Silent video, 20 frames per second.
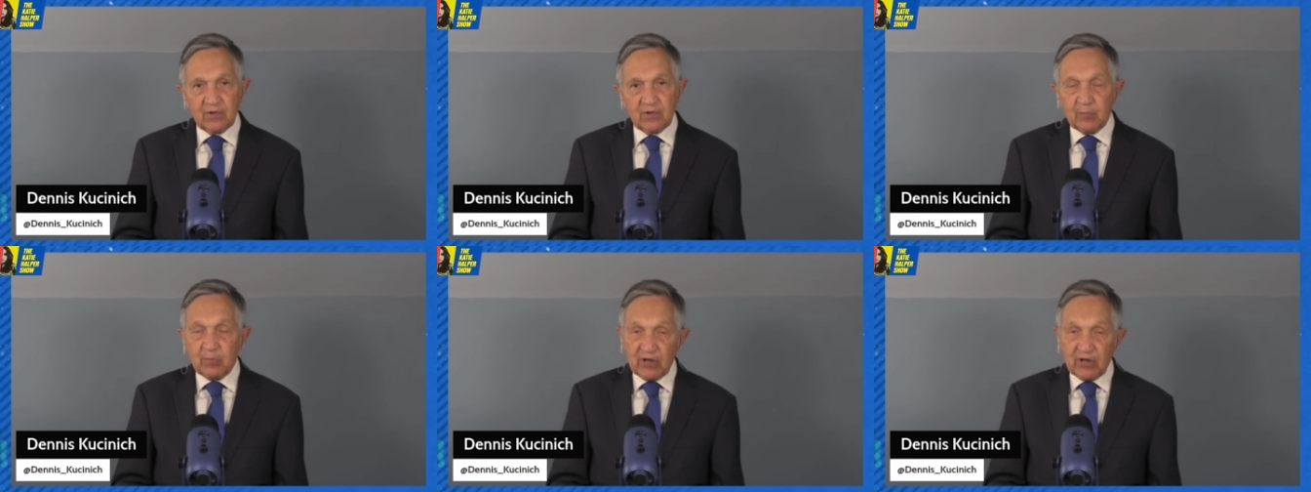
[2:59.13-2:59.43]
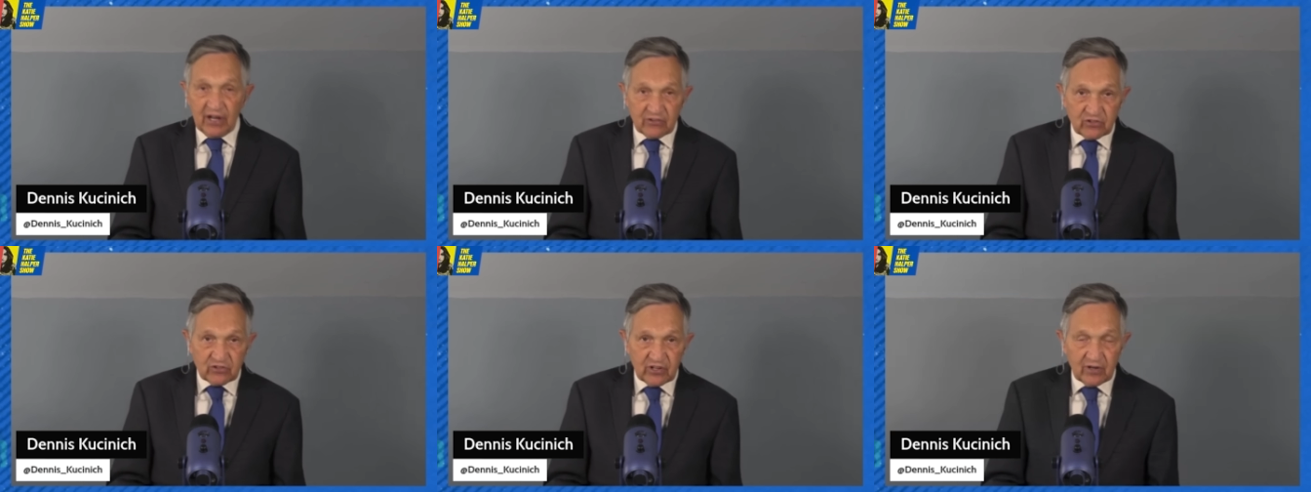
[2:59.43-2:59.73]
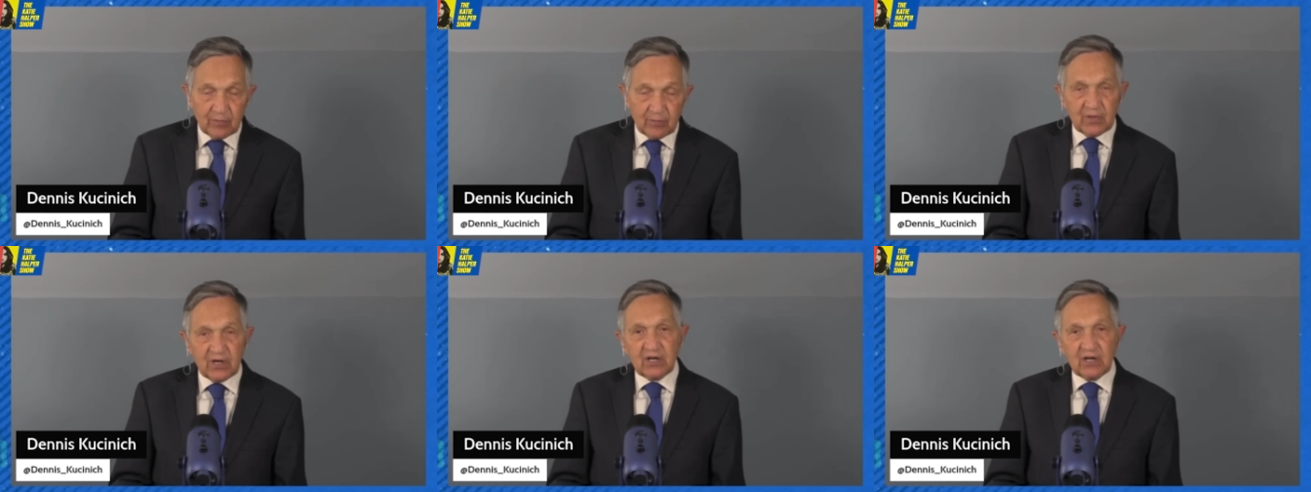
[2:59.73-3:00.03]
bless
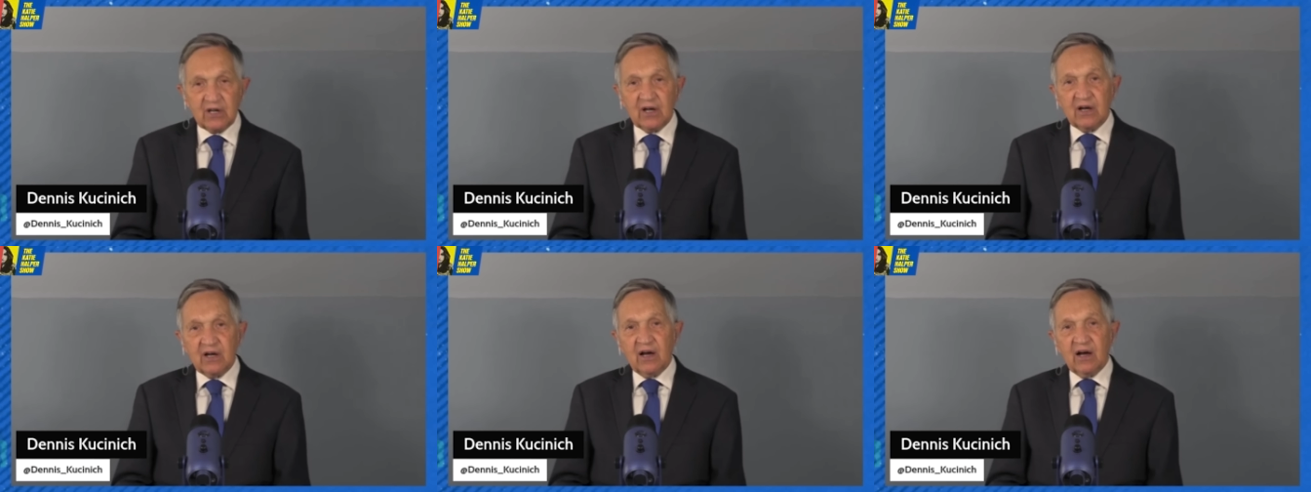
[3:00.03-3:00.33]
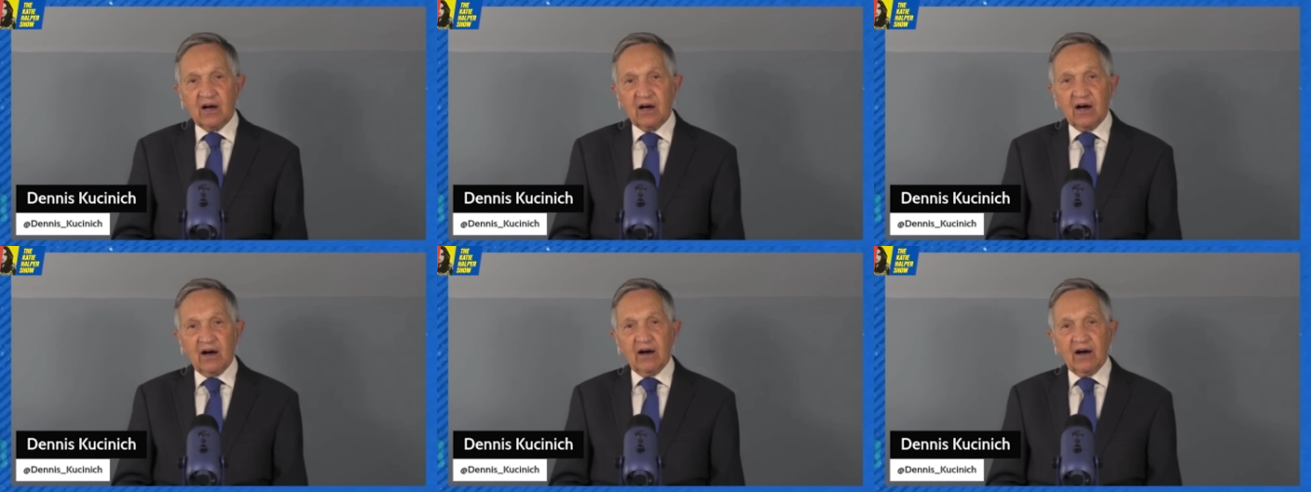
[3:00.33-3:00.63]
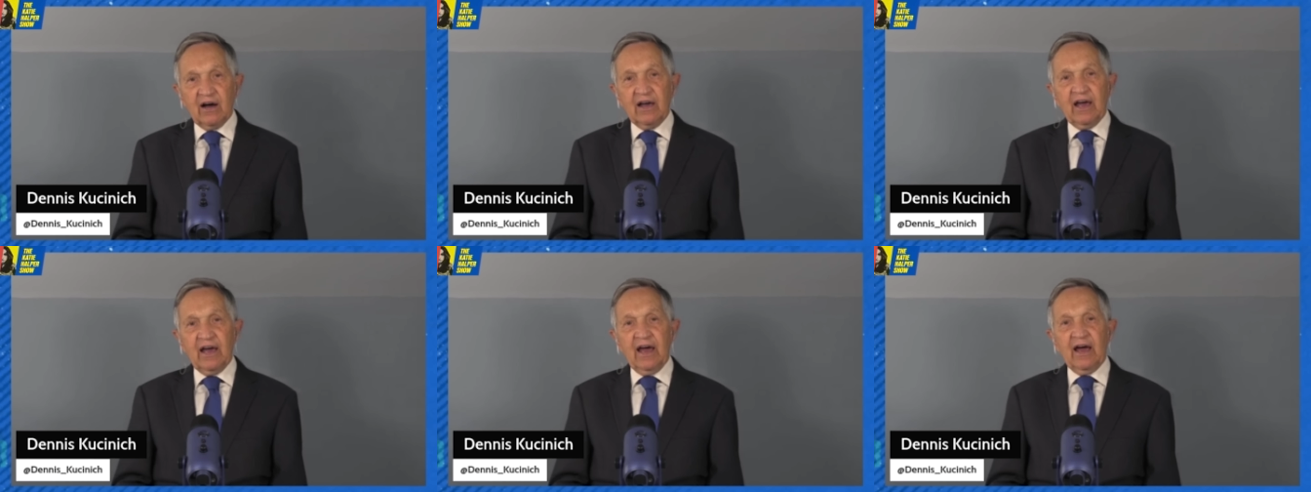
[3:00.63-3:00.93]
him,
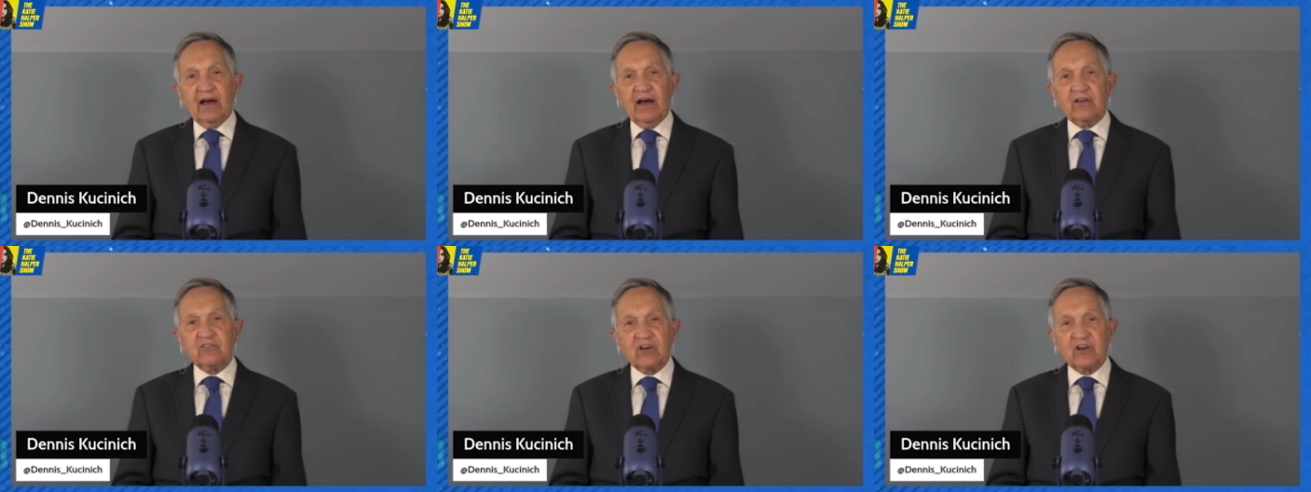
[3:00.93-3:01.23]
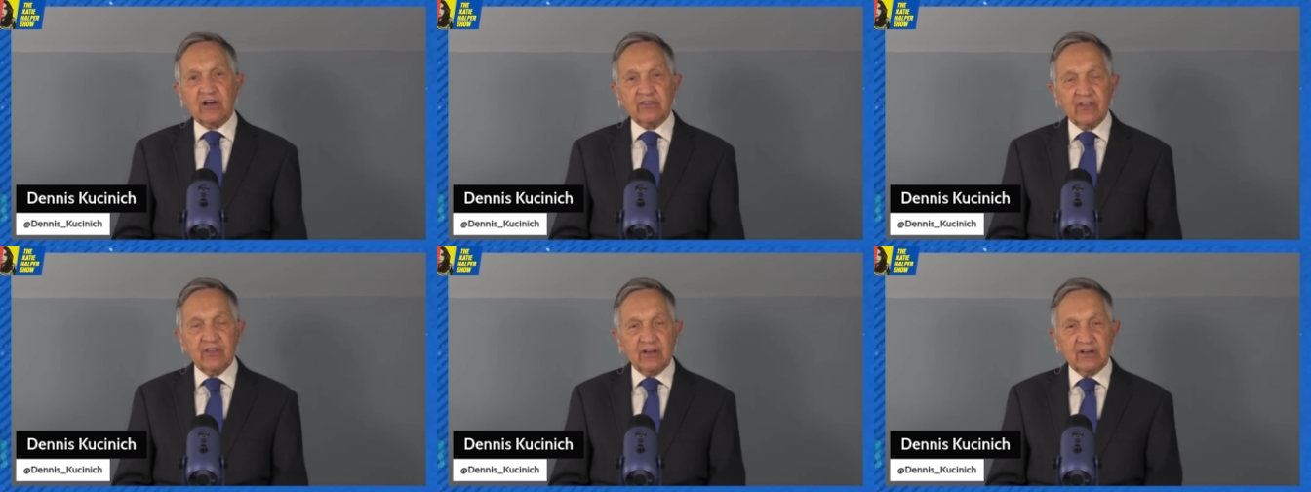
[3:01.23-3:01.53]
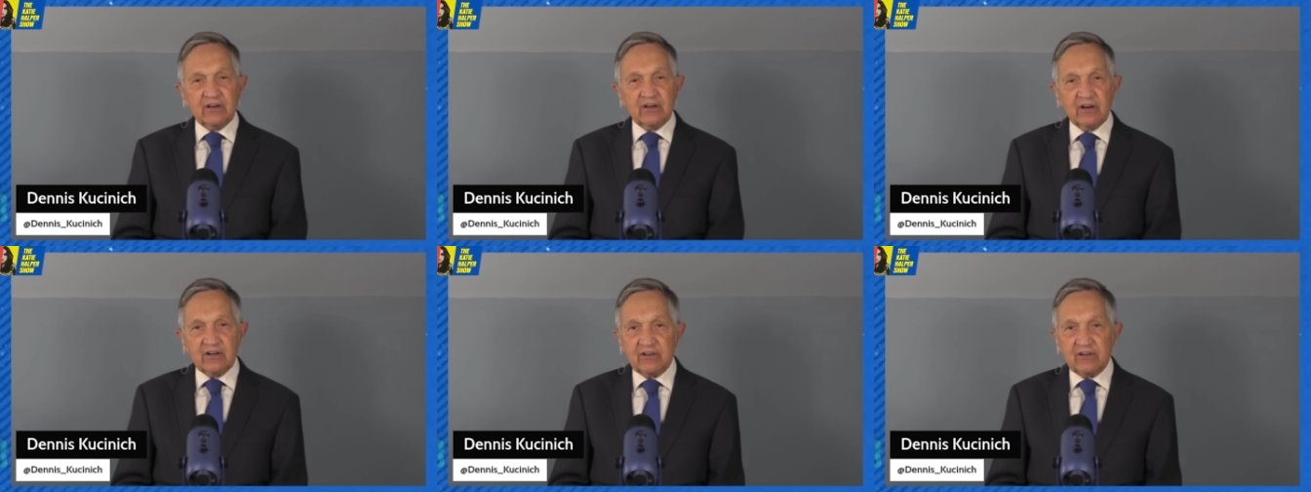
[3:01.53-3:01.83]
has, I
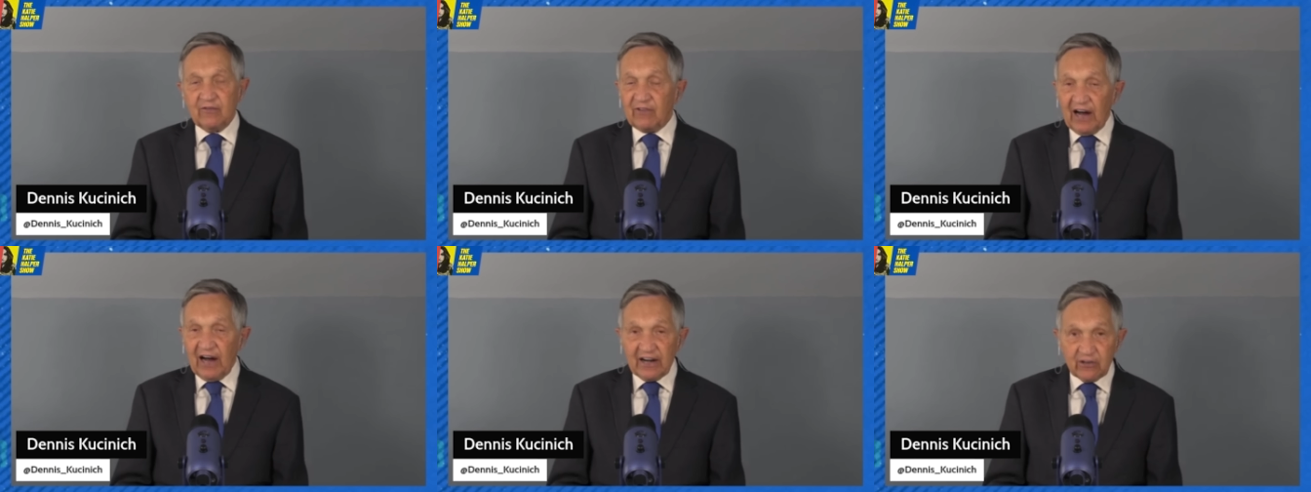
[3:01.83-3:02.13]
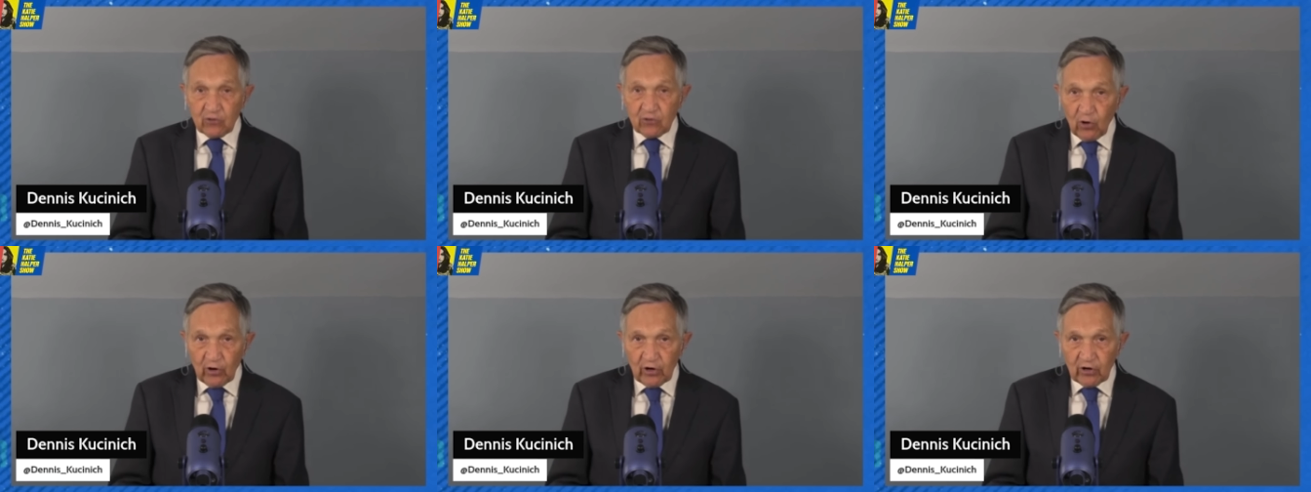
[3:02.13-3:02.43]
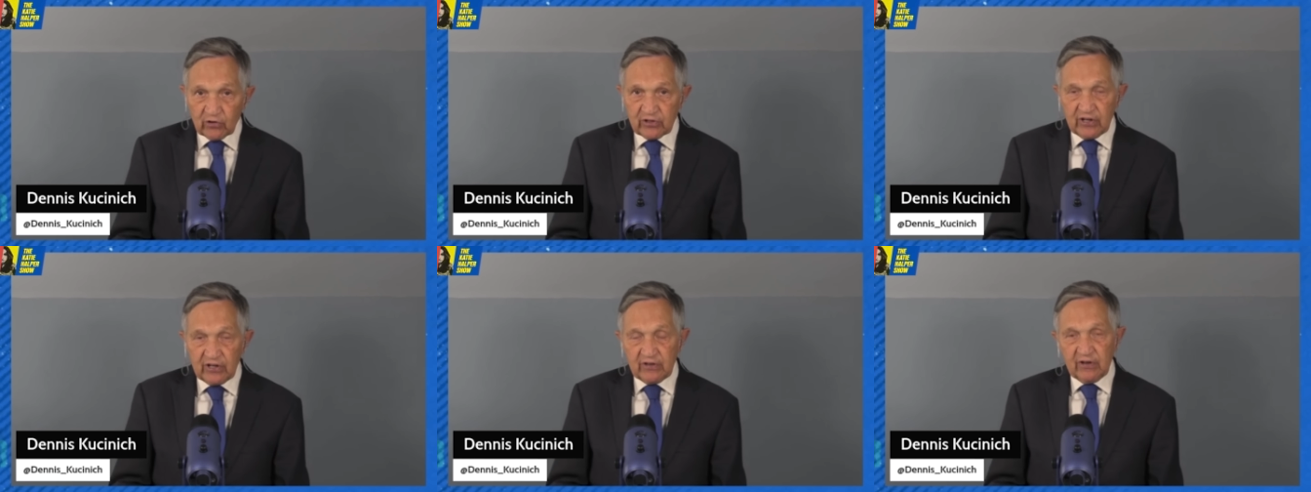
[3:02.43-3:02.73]
think, divided
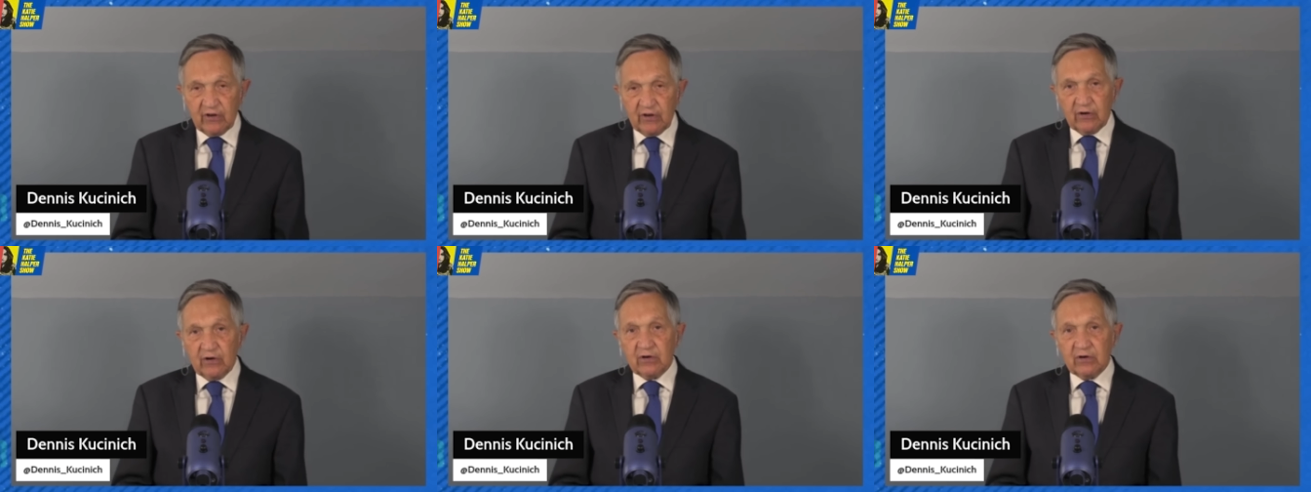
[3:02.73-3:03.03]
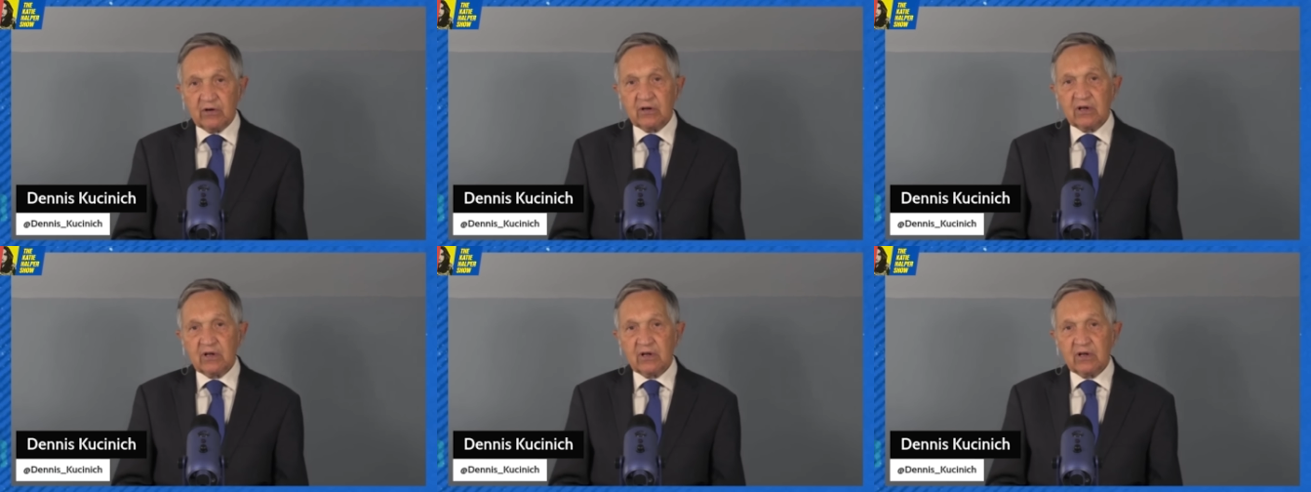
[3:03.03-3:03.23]
loyalty here.